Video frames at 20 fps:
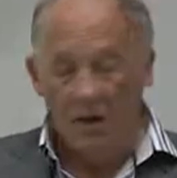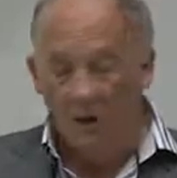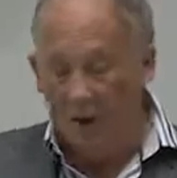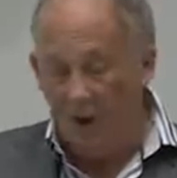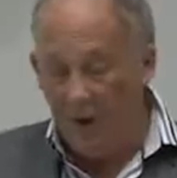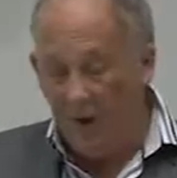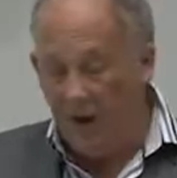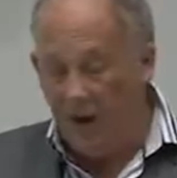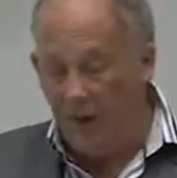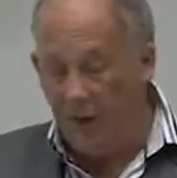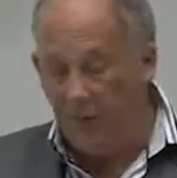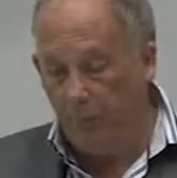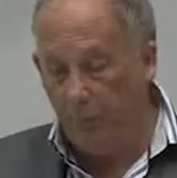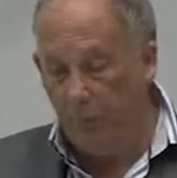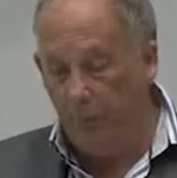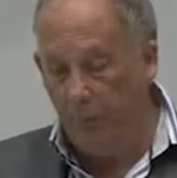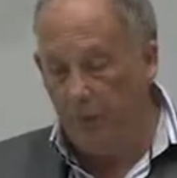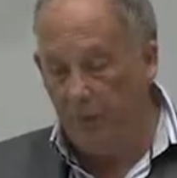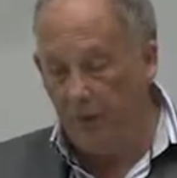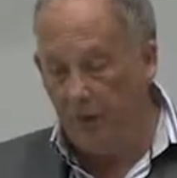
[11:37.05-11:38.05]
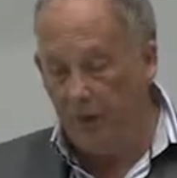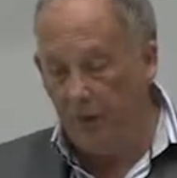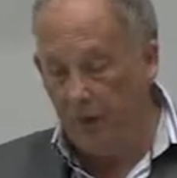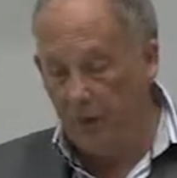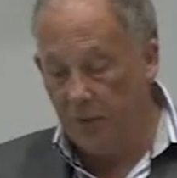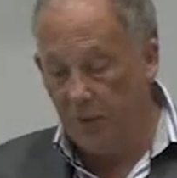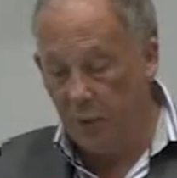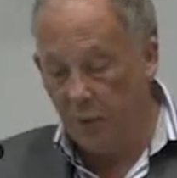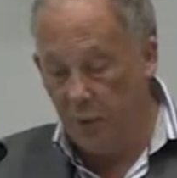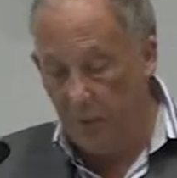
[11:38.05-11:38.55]
Don't have a problem with that
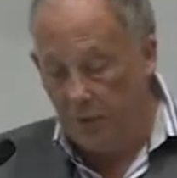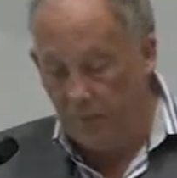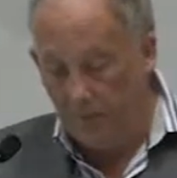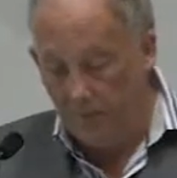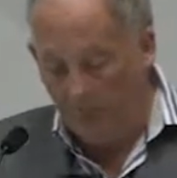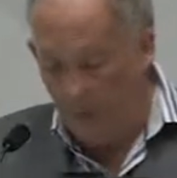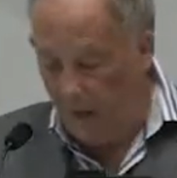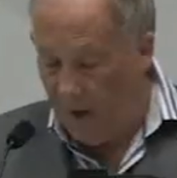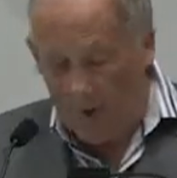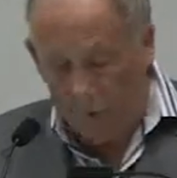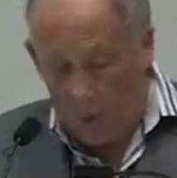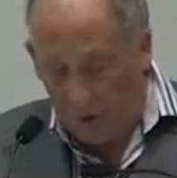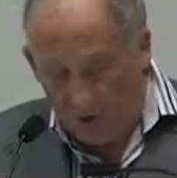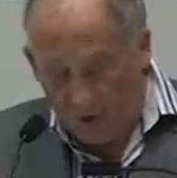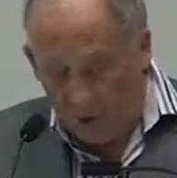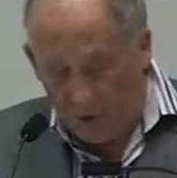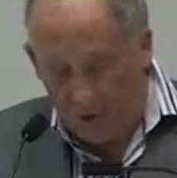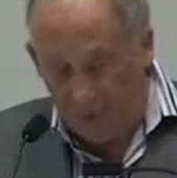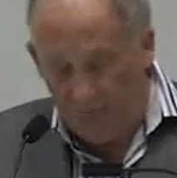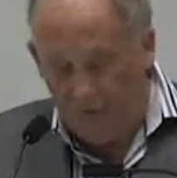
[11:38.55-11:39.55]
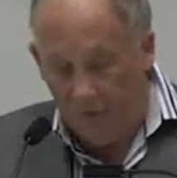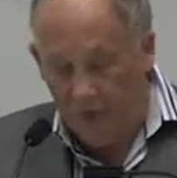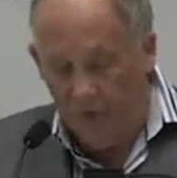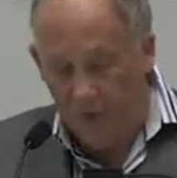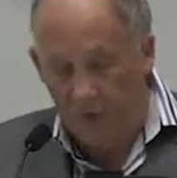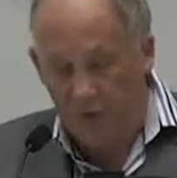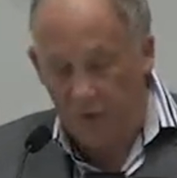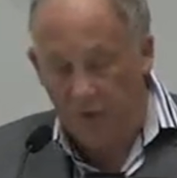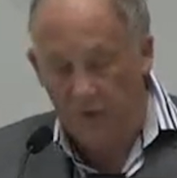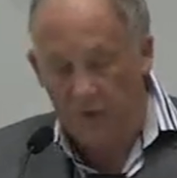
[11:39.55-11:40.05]
at all. Research
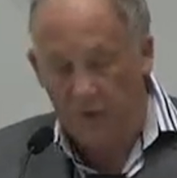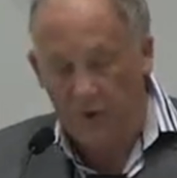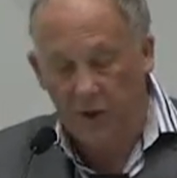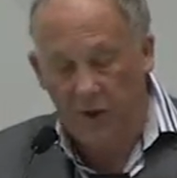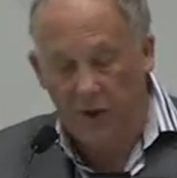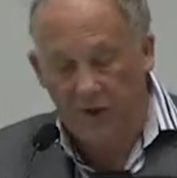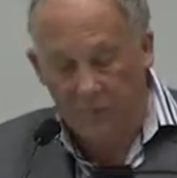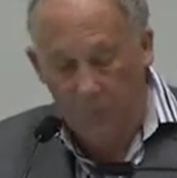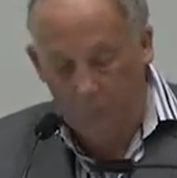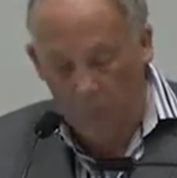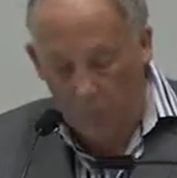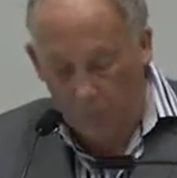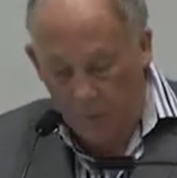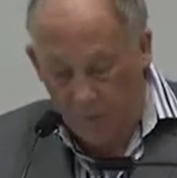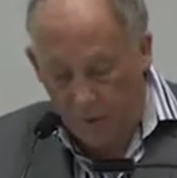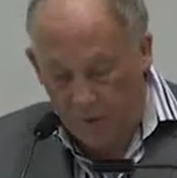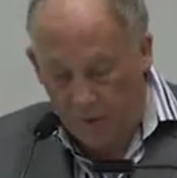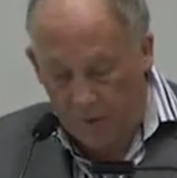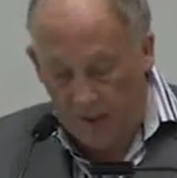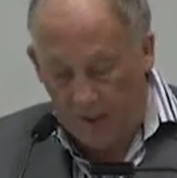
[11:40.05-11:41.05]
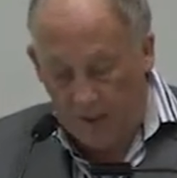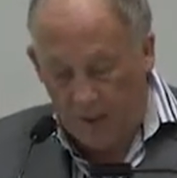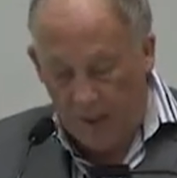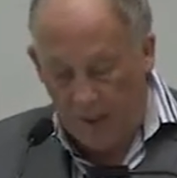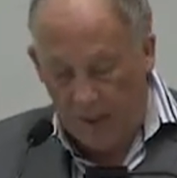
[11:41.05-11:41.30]
findings, don't have a problem with that.